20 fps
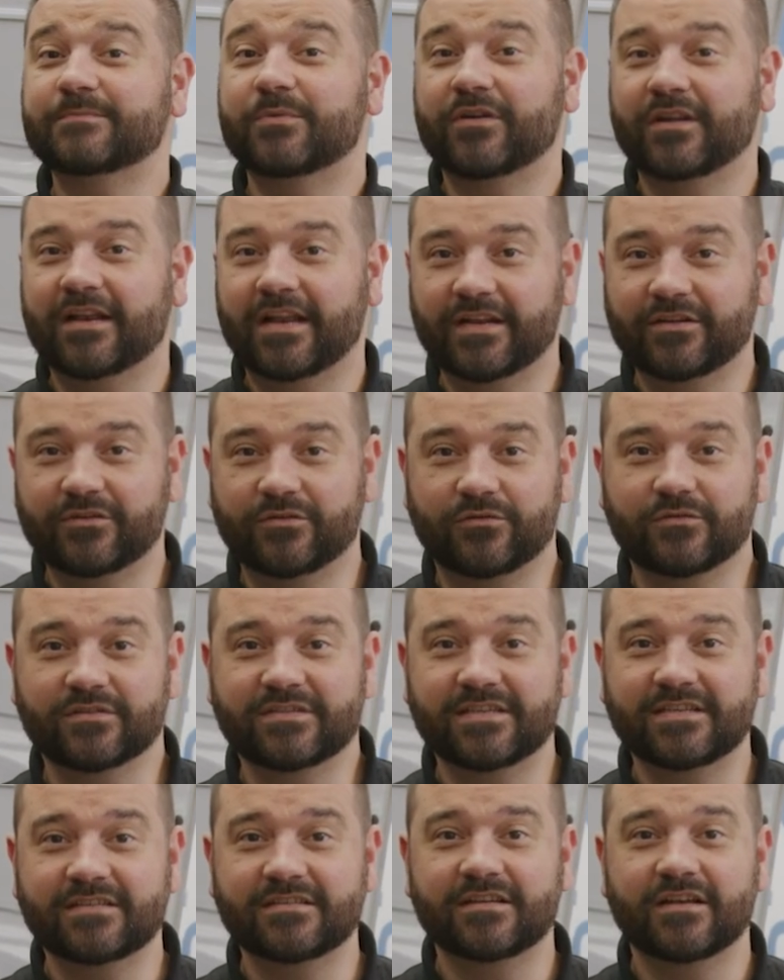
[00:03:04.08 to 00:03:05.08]
expert-led
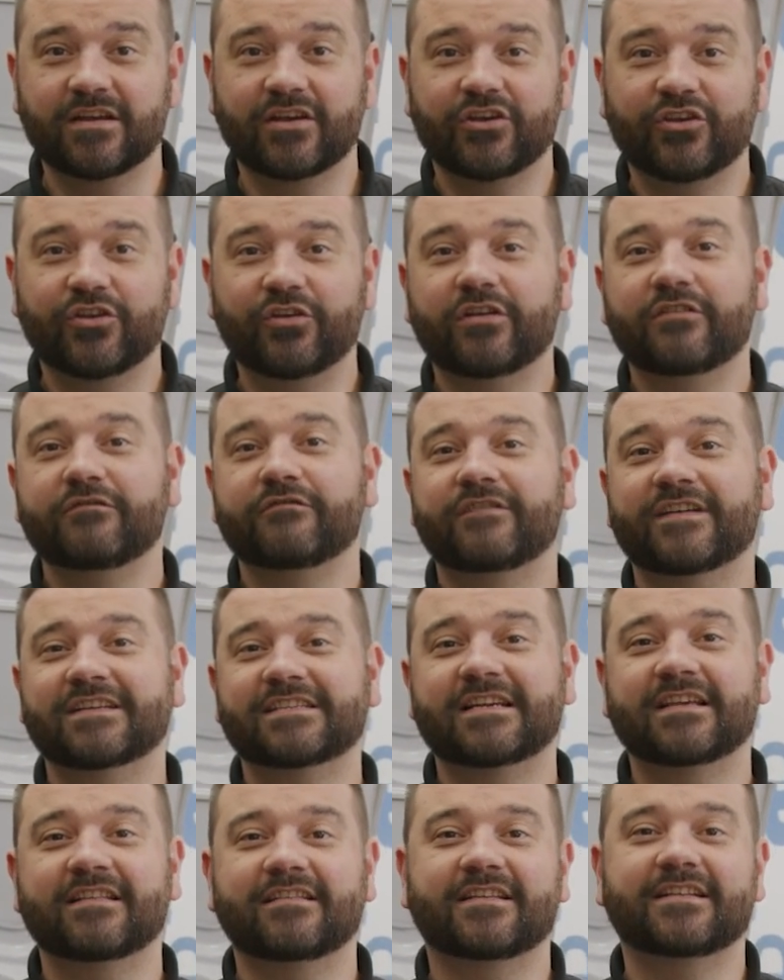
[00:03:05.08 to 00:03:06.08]
courses, you can
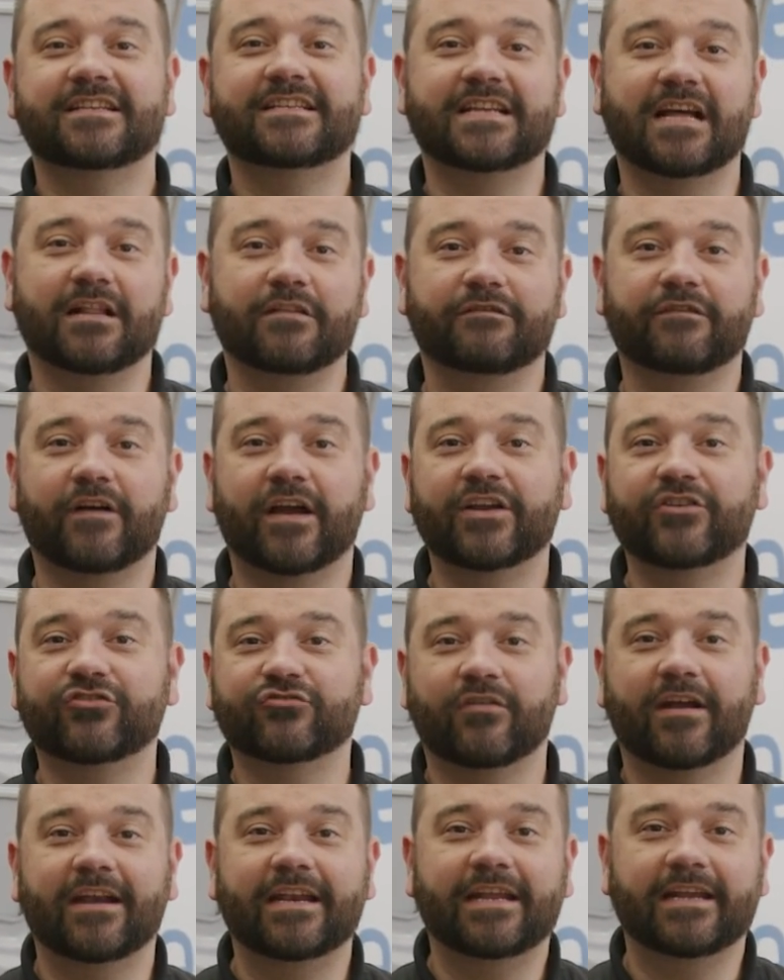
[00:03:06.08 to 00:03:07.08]
visit the Delphi
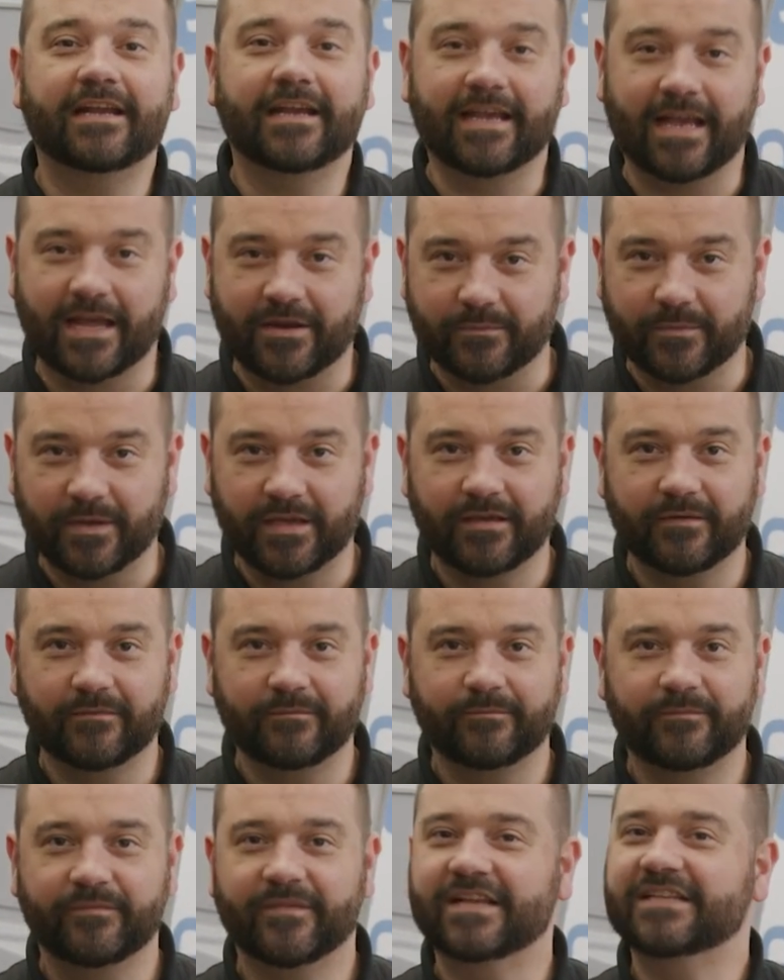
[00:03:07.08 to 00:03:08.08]
Training Academy.
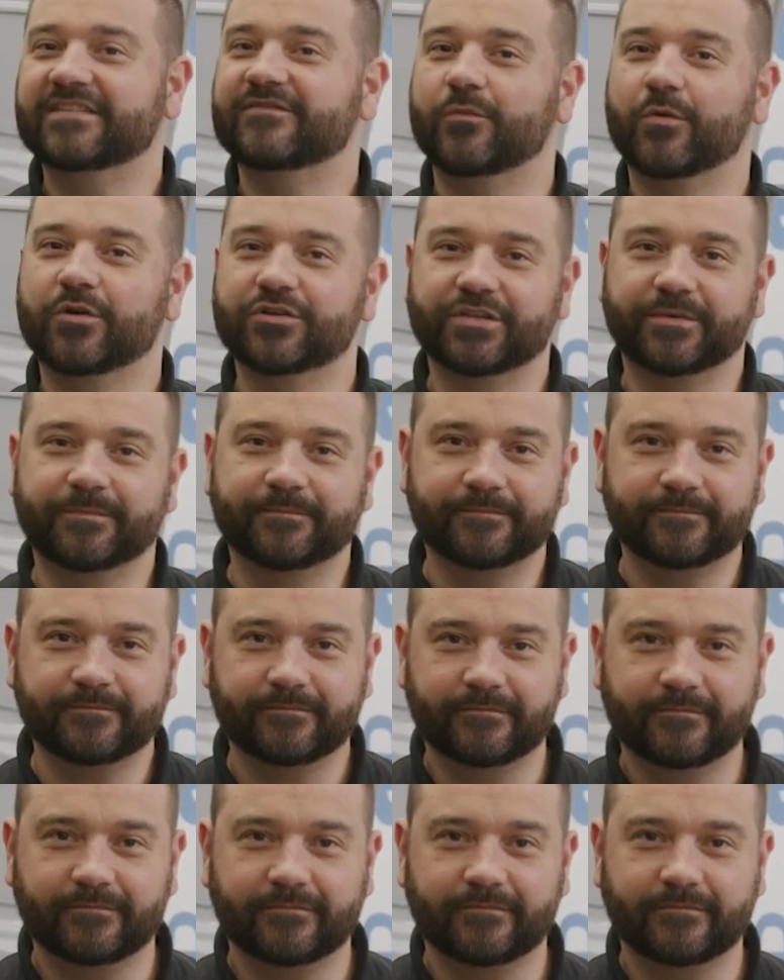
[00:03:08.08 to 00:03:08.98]
Thanks for watching.